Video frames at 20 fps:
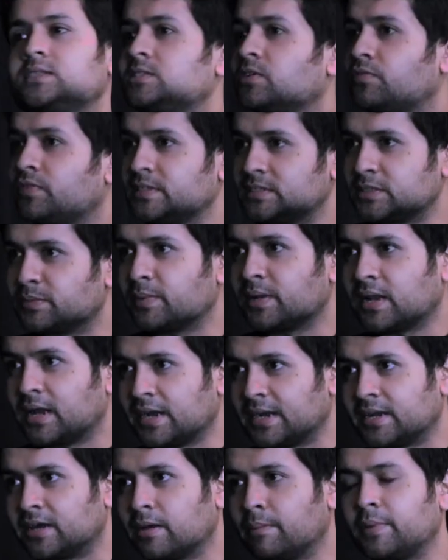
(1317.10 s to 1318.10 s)
that's a feasible
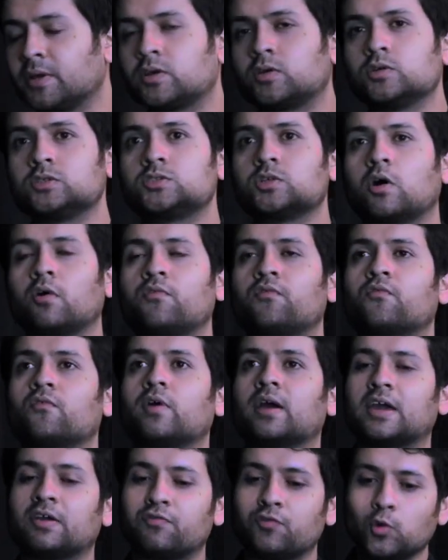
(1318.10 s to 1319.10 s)
idea because
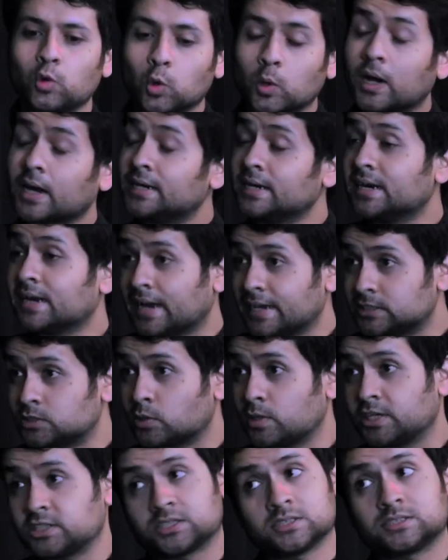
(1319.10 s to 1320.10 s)
if you look at it in
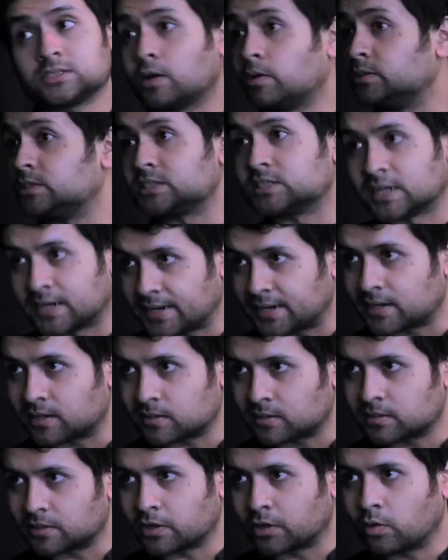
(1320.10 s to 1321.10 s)
isolation, sounds great.
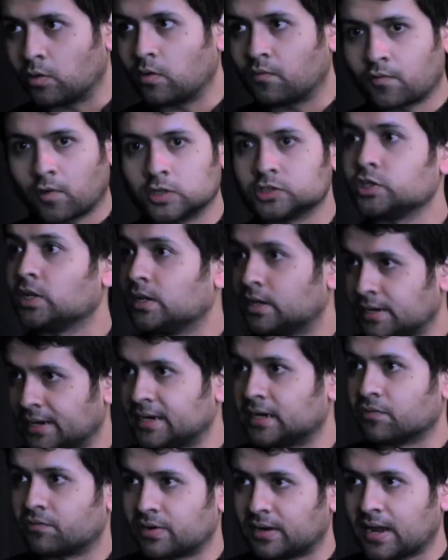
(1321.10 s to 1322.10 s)
Of course, you're
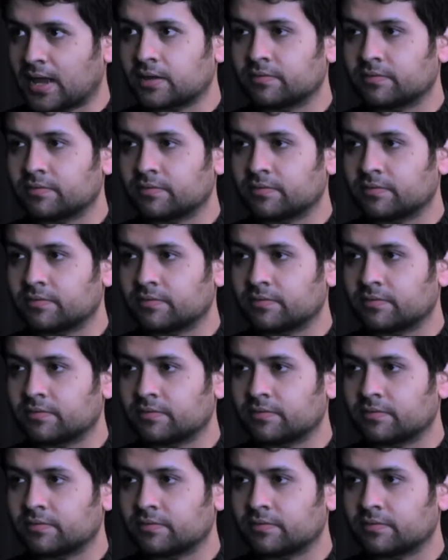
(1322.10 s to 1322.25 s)
learning different